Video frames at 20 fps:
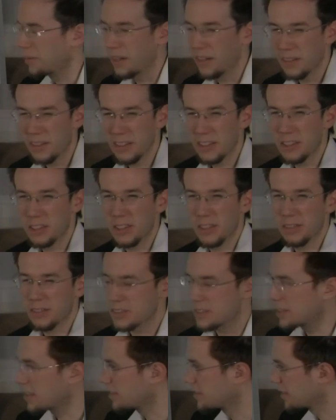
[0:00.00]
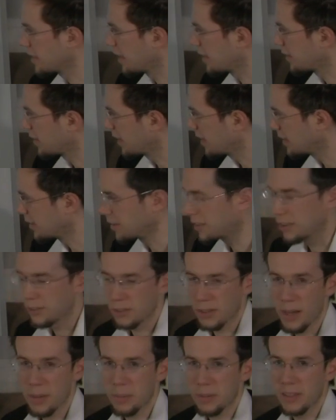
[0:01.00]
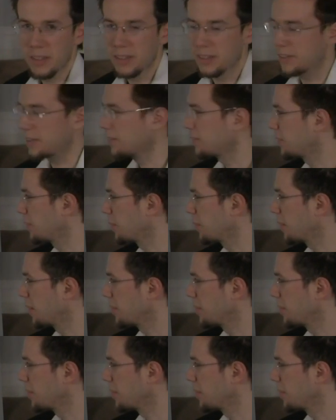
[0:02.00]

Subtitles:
I'm not really sure if it sounds that great. You could try playing it if you